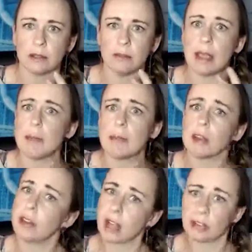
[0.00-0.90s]
maybe you're
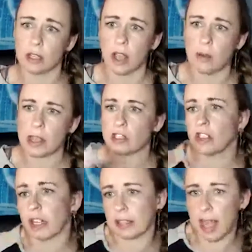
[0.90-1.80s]
not the lowest, you're
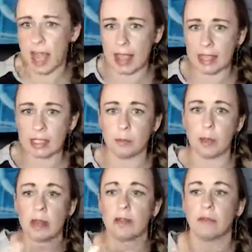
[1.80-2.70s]
not the highest,
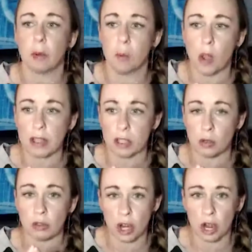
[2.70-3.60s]
but for what
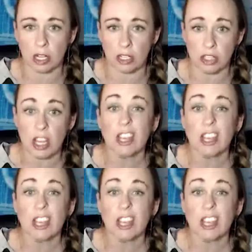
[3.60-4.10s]
you charge,